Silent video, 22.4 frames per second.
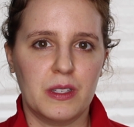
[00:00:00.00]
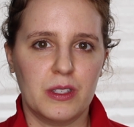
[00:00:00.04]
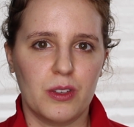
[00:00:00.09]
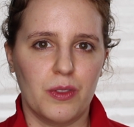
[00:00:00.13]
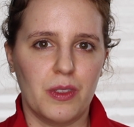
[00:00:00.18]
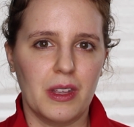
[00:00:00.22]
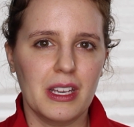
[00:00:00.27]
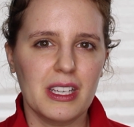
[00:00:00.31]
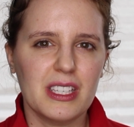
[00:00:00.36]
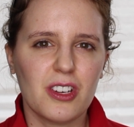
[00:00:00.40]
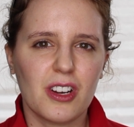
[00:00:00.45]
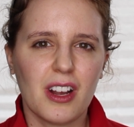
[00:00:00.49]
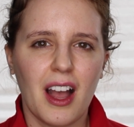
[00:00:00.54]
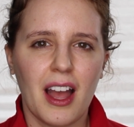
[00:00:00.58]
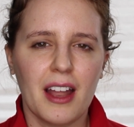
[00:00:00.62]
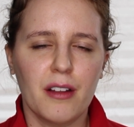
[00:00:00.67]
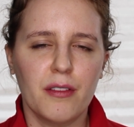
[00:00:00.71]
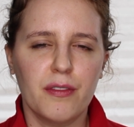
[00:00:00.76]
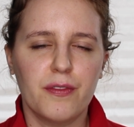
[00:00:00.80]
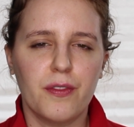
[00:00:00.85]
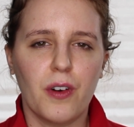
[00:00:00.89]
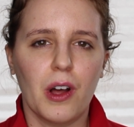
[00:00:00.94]
So these are
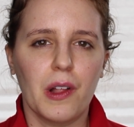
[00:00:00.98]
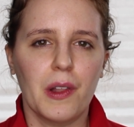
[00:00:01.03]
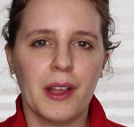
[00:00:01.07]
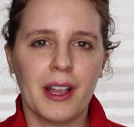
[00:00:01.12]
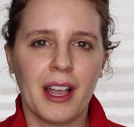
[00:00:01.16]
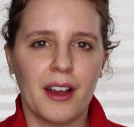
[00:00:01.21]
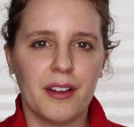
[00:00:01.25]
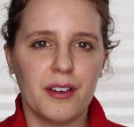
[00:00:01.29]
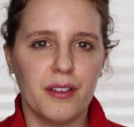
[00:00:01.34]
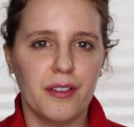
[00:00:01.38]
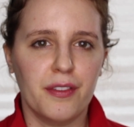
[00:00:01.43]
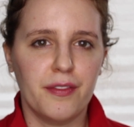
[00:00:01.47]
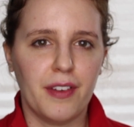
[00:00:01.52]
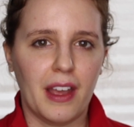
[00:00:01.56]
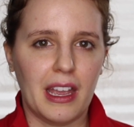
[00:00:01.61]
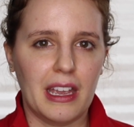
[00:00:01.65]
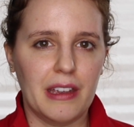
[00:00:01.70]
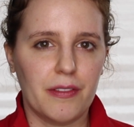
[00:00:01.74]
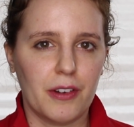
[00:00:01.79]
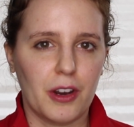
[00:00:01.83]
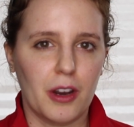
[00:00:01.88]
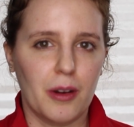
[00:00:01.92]
kind of falling out of
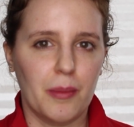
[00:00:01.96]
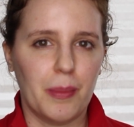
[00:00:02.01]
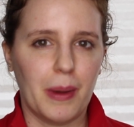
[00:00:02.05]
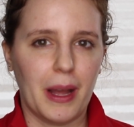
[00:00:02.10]
favor,